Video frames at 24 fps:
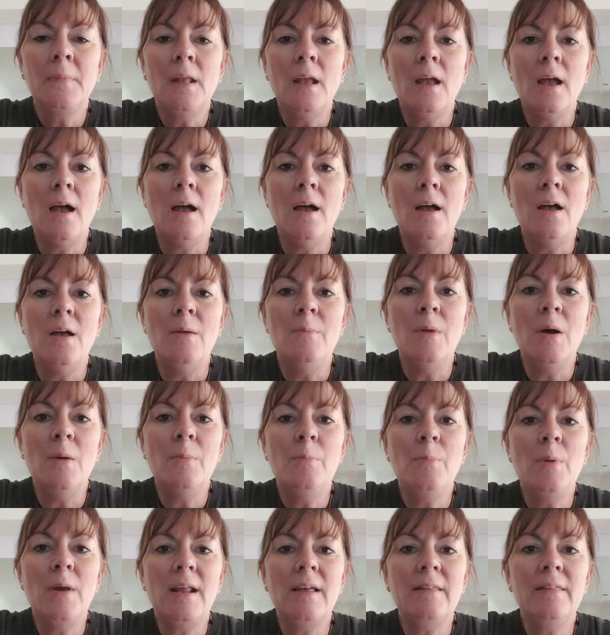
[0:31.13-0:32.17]

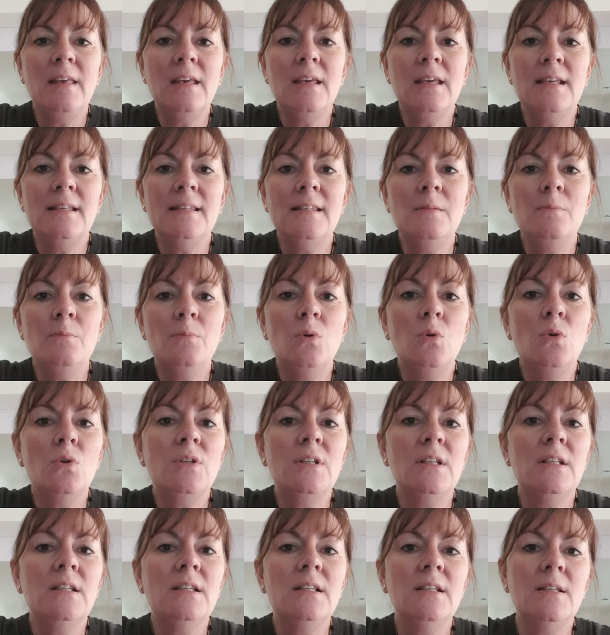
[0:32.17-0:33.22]
But I think it's
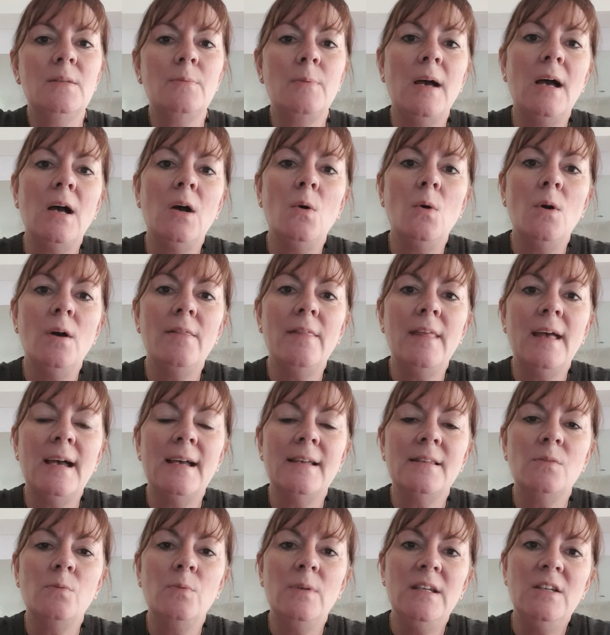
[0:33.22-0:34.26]
important as well
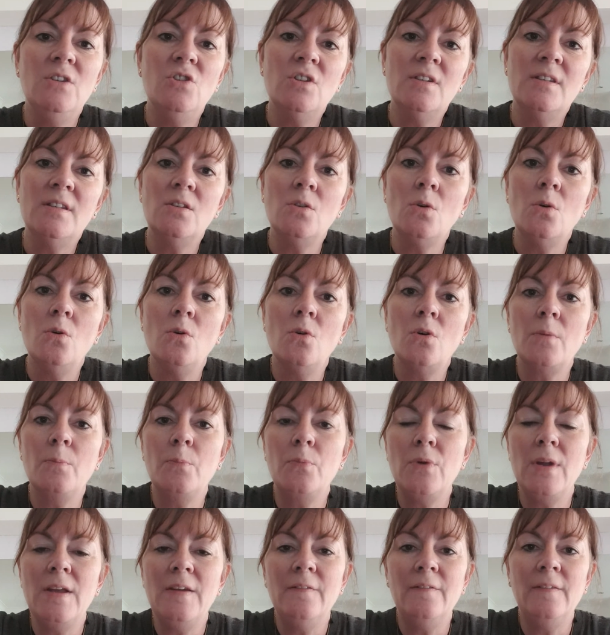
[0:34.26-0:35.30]
that we just
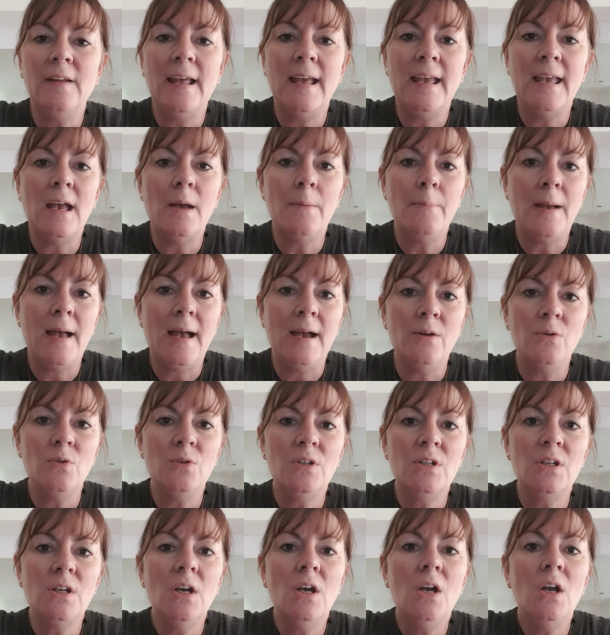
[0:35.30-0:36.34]
talk briefly
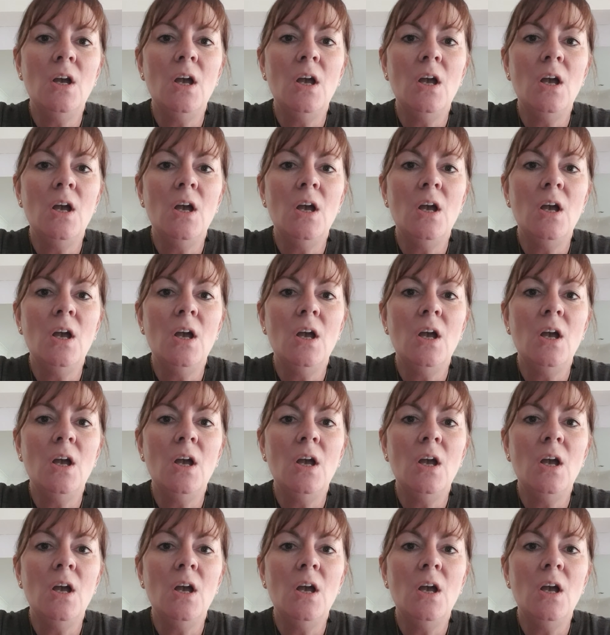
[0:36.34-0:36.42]
about